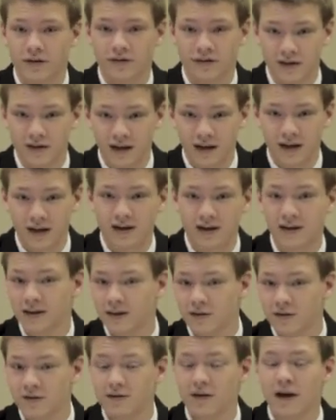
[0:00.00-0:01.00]
the DNN
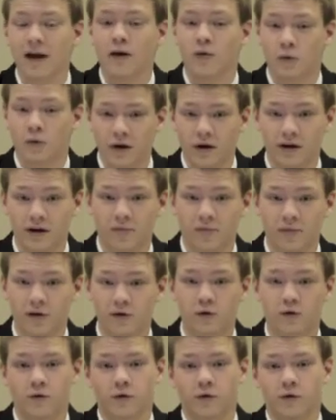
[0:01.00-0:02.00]
is and what it can be
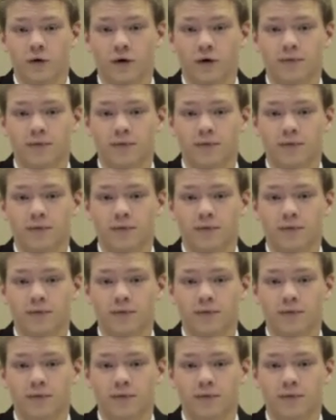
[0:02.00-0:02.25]
used for.